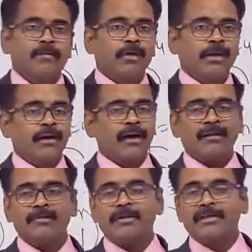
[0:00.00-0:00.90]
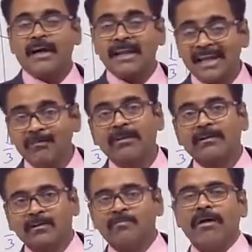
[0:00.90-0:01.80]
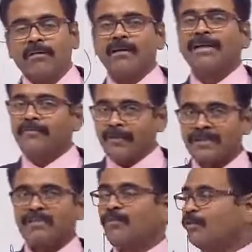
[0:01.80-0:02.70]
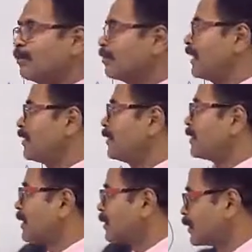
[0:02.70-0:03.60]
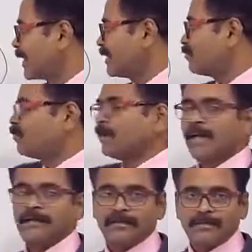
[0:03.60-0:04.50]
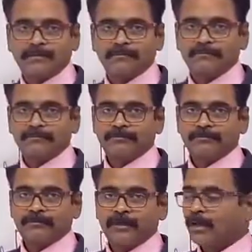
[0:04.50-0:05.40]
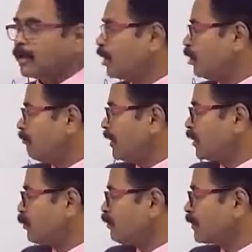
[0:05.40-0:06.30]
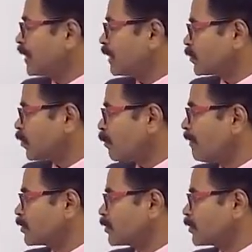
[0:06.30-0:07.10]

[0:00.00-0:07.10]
When column is unable to buckle in first mode, it will try second mode like this. When you put a stop at